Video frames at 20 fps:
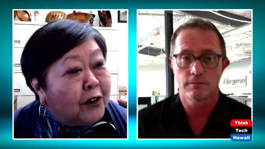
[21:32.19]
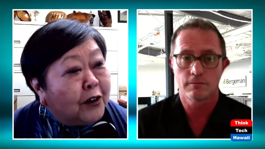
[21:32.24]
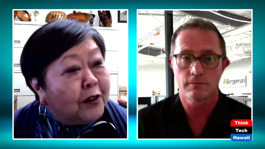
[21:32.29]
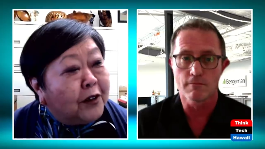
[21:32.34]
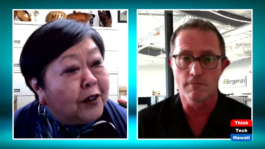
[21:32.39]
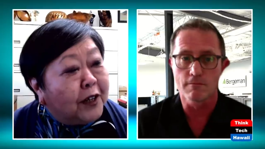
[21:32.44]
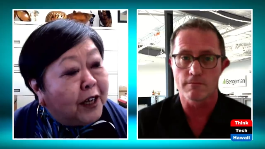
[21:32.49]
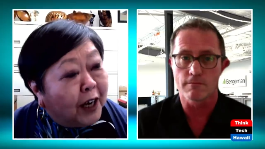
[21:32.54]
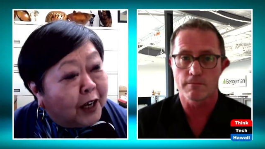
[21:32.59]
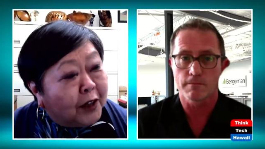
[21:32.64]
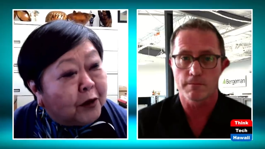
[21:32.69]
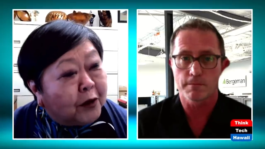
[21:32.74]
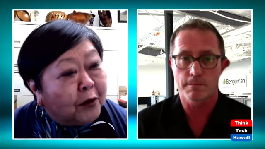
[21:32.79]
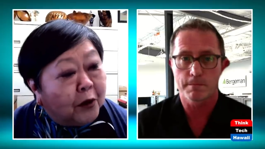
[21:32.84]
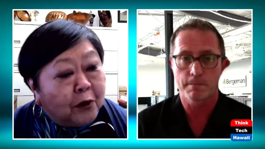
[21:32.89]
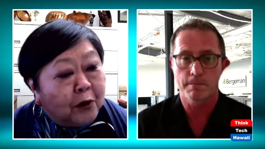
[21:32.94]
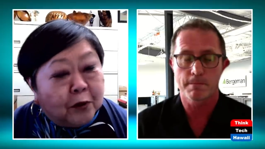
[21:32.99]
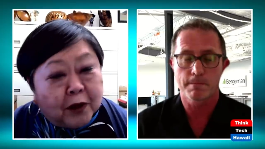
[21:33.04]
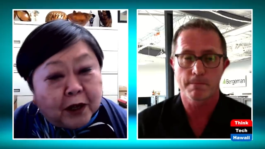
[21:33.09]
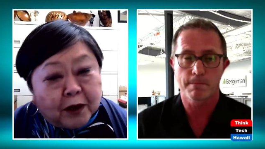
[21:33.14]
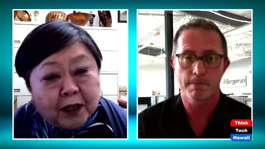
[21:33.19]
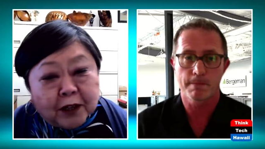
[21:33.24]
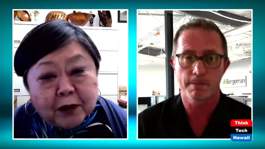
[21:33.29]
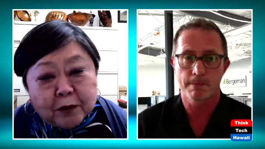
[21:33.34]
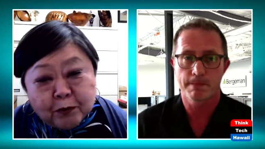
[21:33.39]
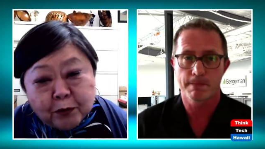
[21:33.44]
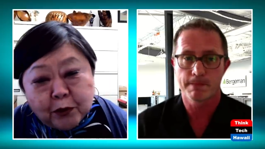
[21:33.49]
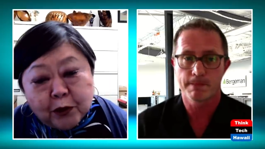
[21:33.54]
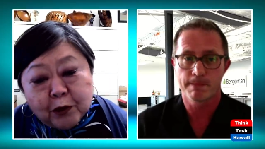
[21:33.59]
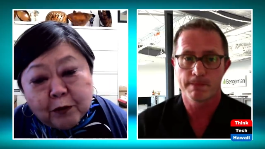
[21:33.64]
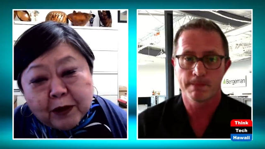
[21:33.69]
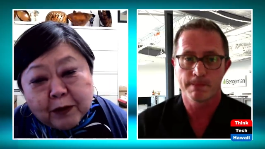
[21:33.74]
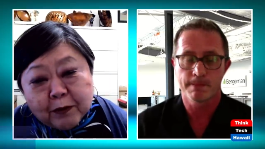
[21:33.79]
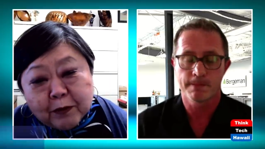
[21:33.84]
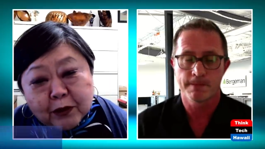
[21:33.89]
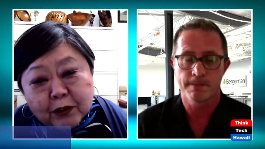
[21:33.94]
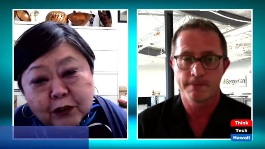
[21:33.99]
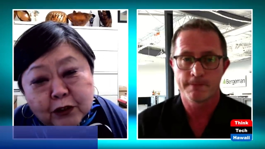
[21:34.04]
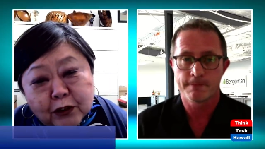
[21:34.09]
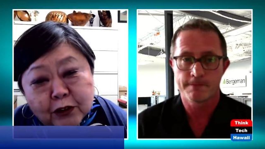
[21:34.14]
Speaker 1: are you, the other other board
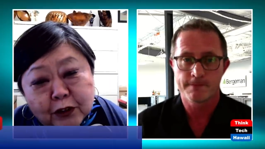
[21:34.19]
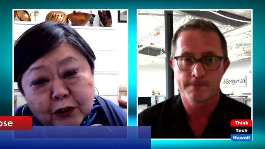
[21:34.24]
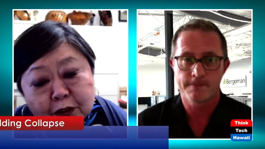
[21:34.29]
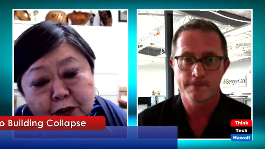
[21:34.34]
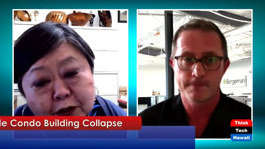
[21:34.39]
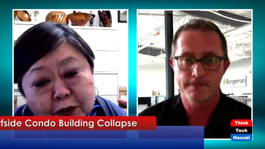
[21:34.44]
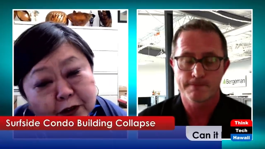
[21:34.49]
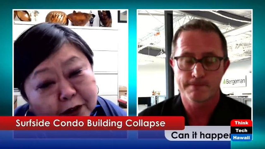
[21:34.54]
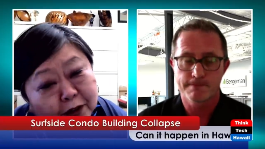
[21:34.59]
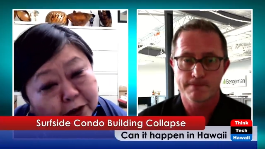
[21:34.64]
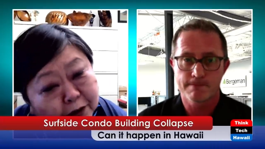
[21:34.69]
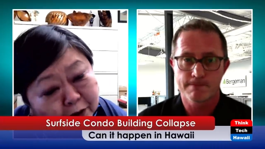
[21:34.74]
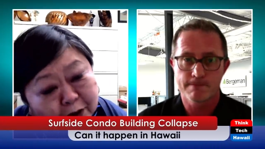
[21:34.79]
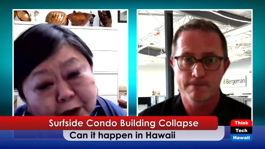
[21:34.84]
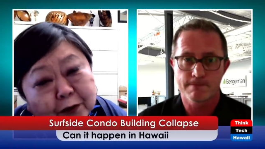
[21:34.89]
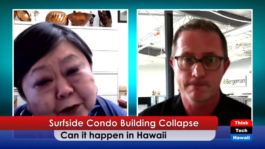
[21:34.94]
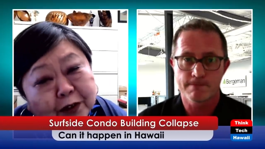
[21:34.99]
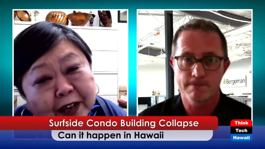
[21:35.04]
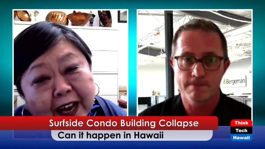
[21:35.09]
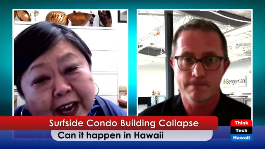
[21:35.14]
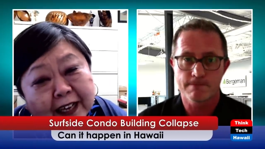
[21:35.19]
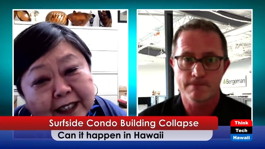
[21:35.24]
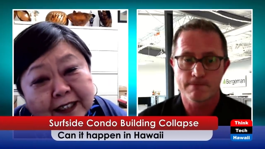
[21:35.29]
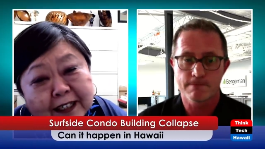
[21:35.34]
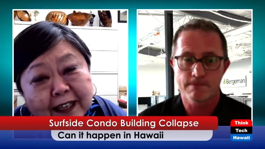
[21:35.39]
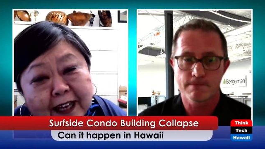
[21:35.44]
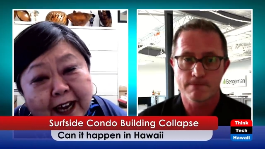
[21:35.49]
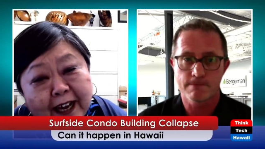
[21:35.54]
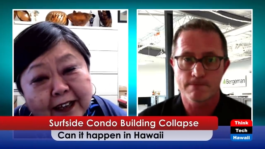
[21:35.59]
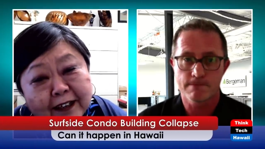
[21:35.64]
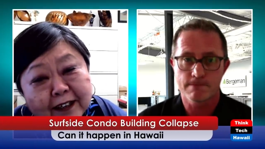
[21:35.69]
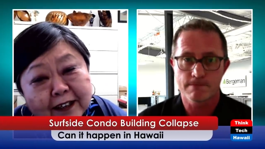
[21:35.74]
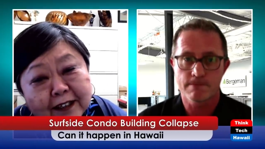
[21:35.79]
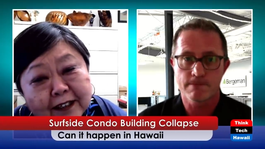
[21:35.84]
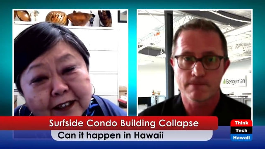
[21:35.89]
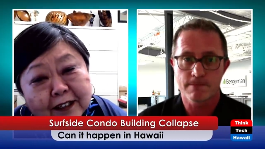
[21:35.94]
members going to react to that?